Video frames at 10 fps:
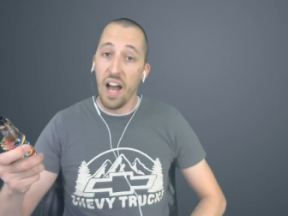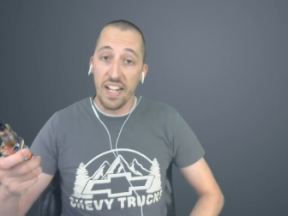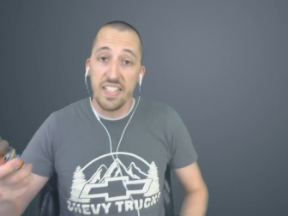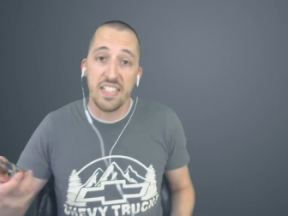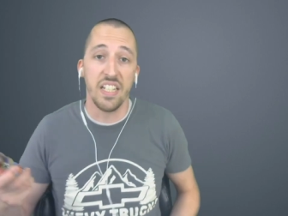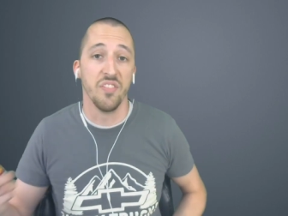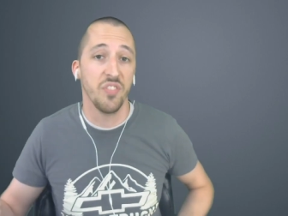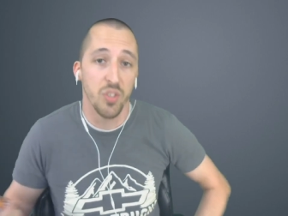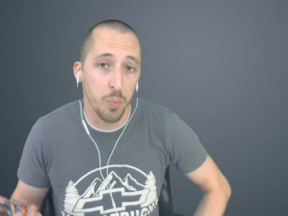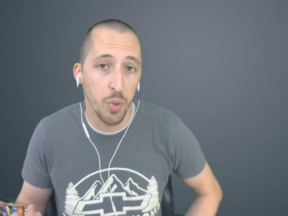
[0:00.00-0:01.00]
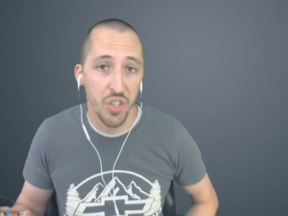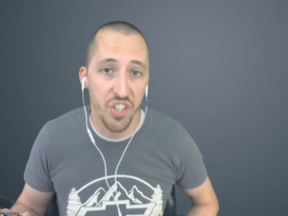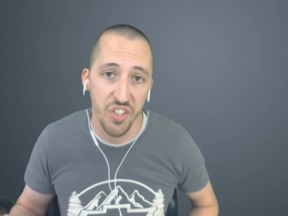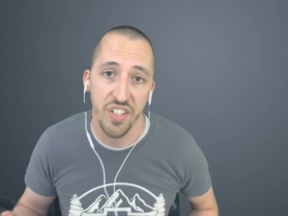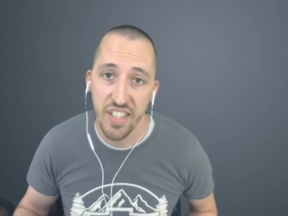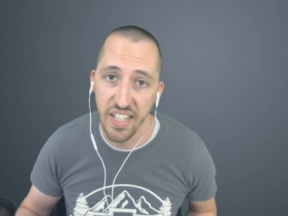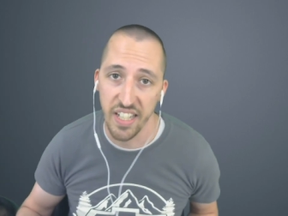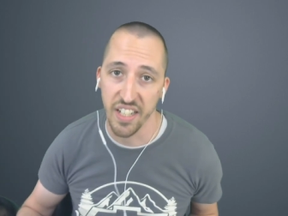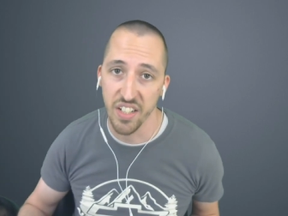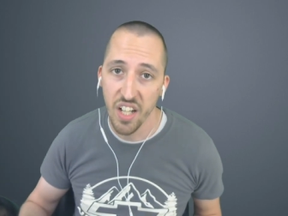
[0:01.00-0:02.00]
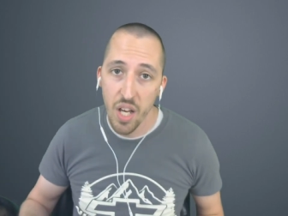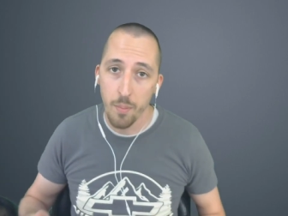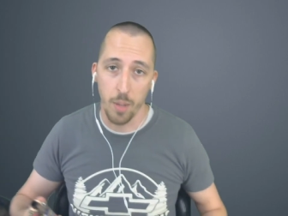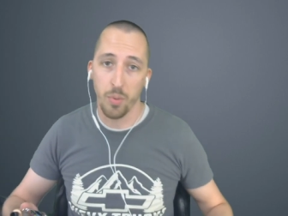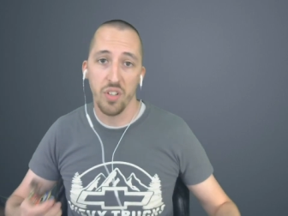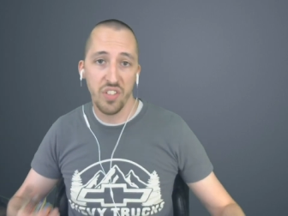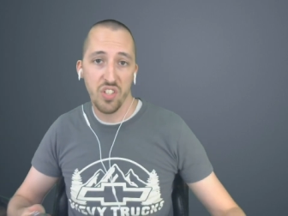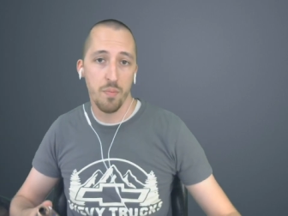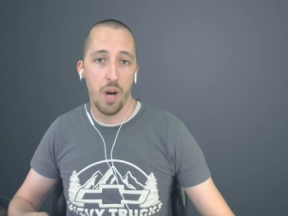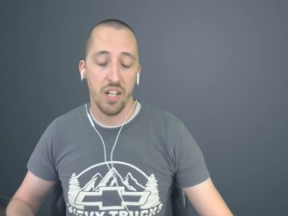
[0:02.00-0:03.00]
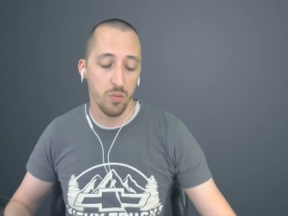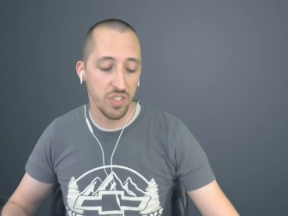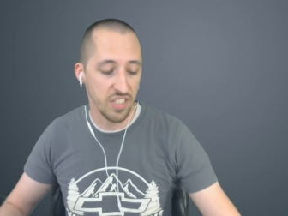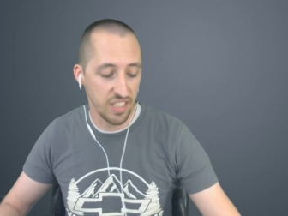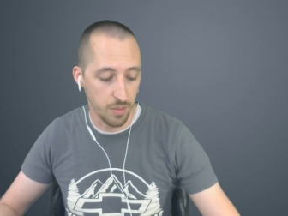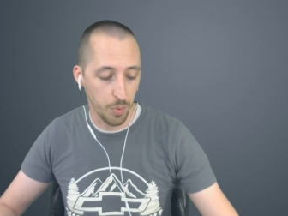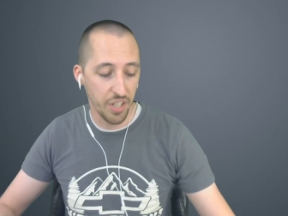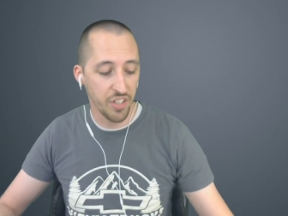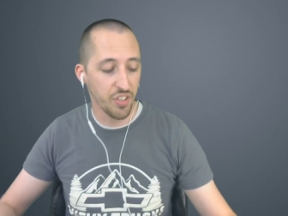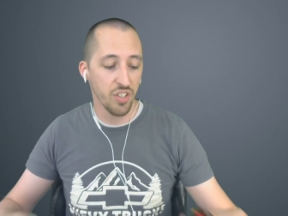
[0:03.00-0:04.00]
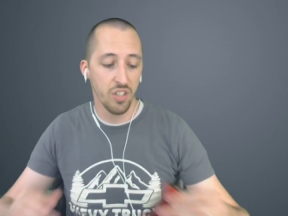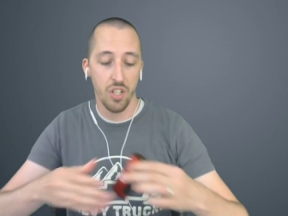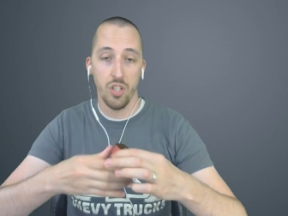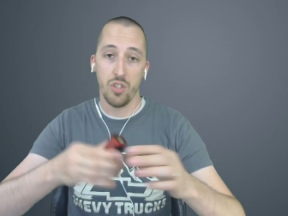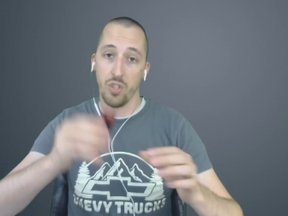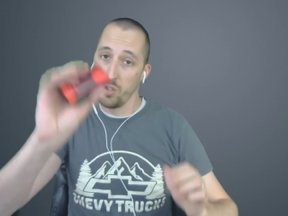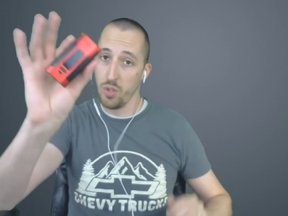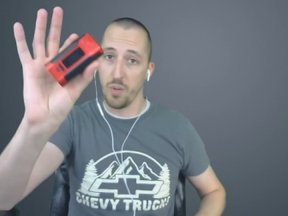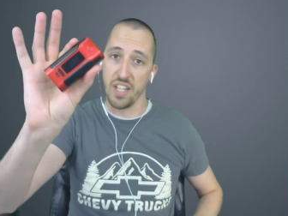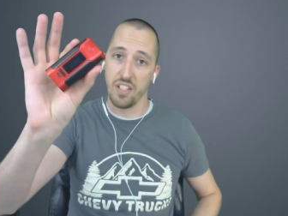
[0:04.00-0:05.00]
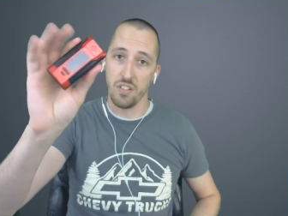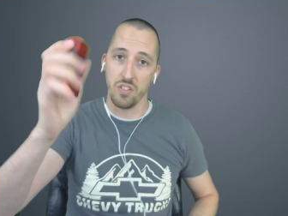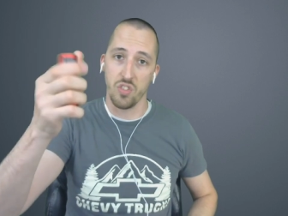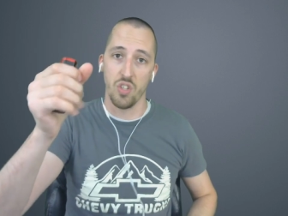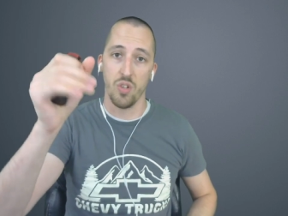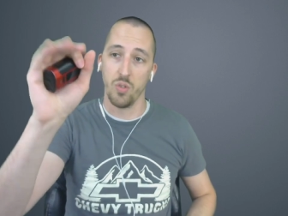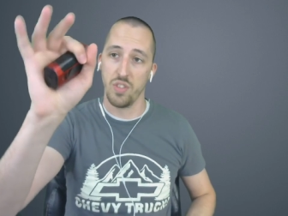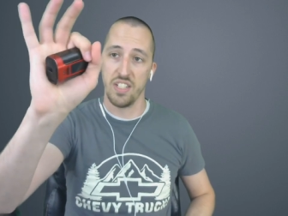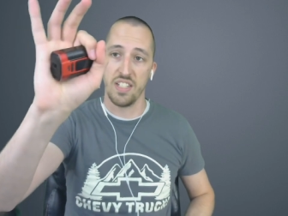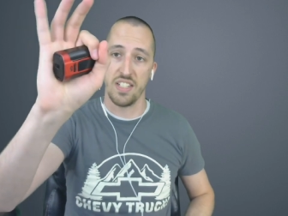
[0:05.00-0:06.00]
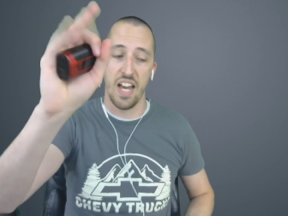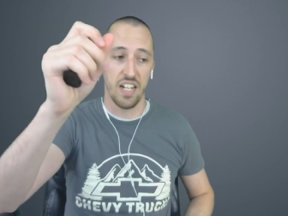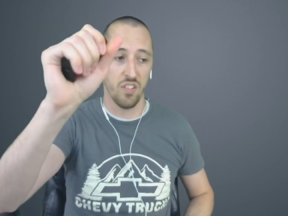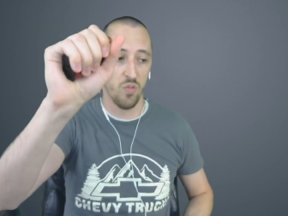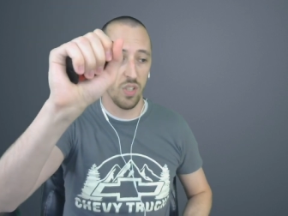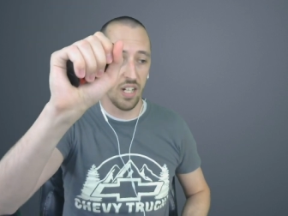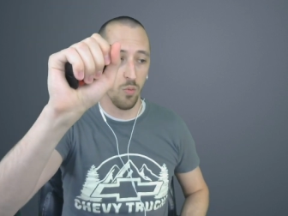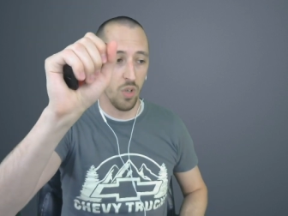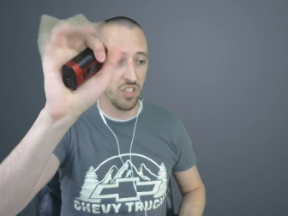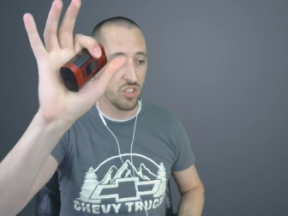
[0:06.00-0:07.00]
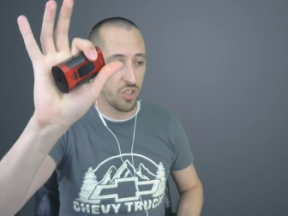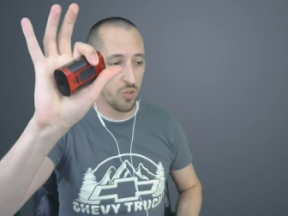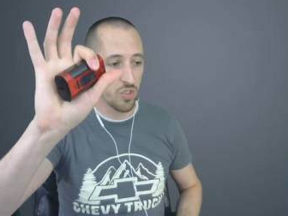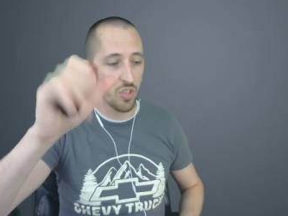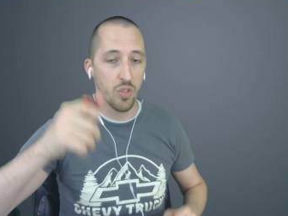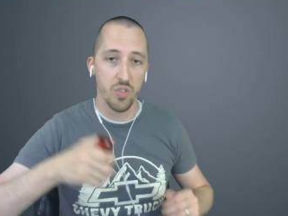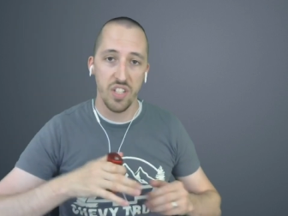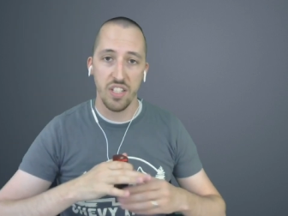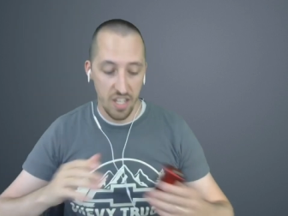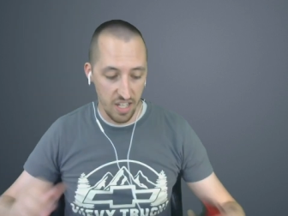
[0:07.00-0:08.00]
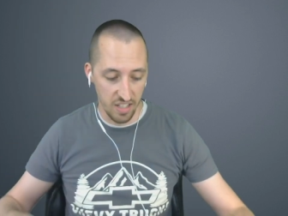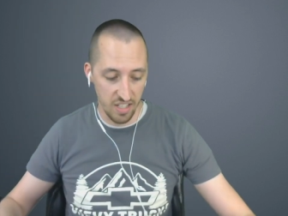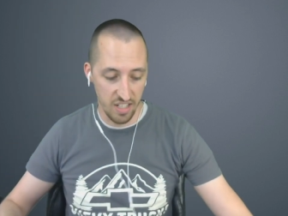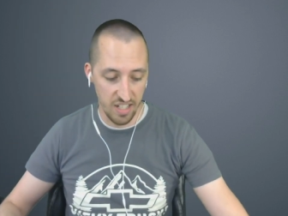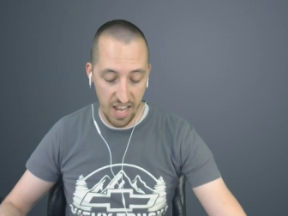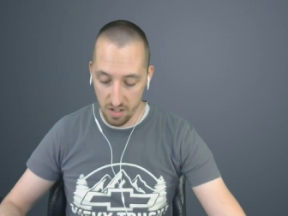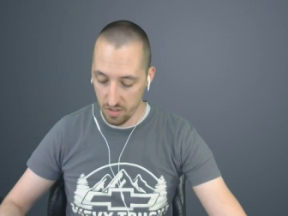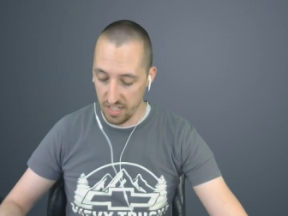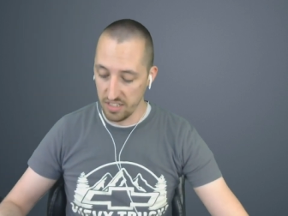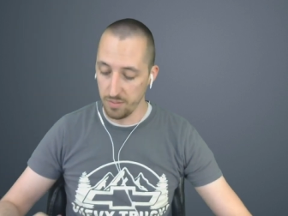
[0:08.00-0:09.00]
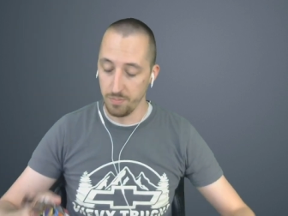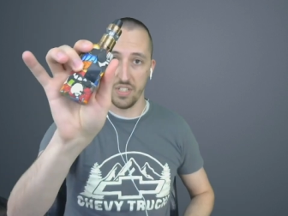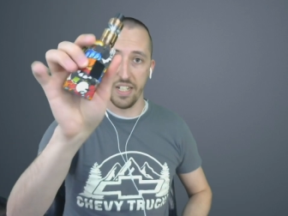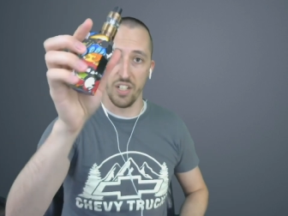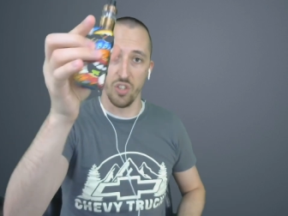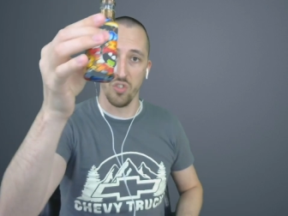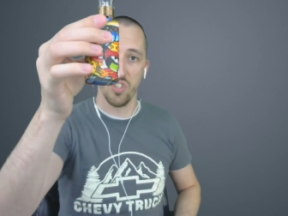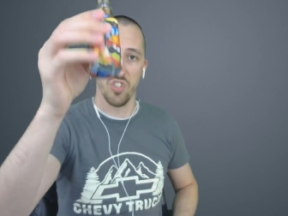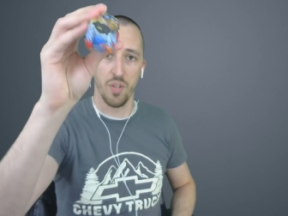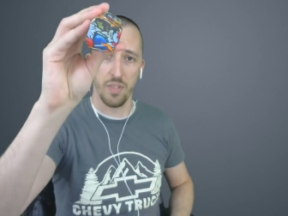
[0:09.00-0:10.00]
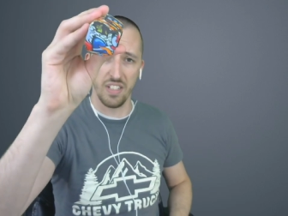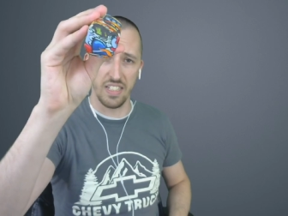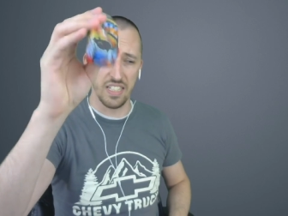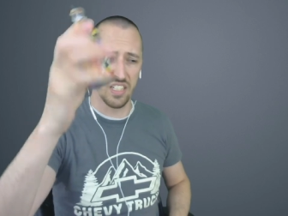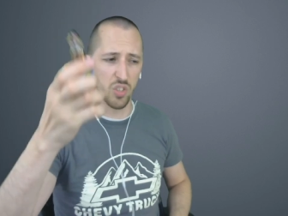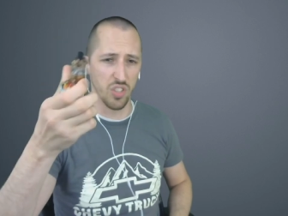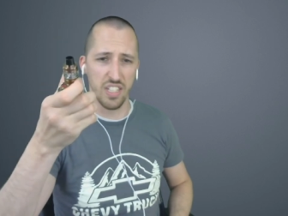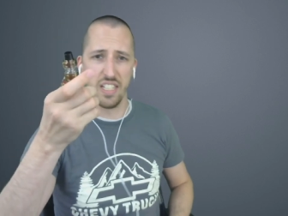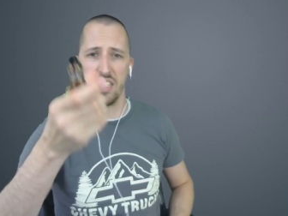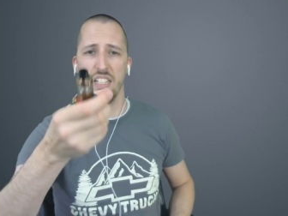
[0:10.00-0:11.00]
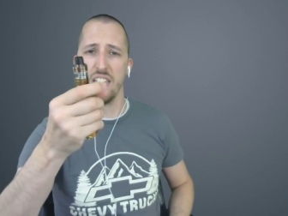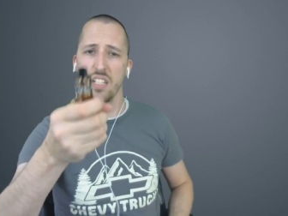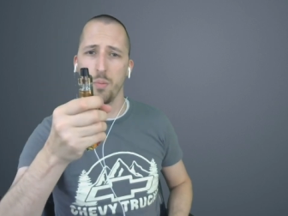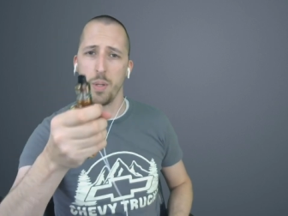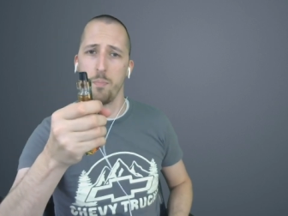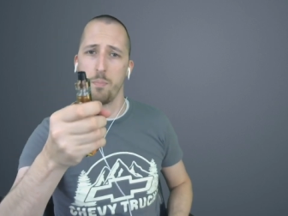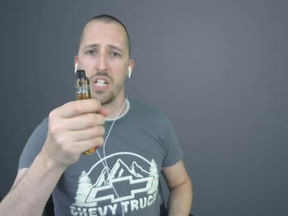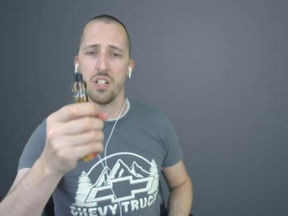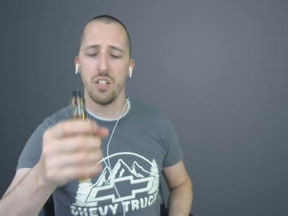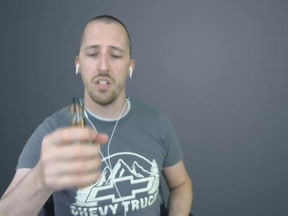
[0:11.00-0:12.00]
I gotta say, it feels pretty good in the hand. My previous mod was the Predator 228, so this is kind of what I was used to using, and then now I'm getting used to something like this, so it's, it's a little bit bigger,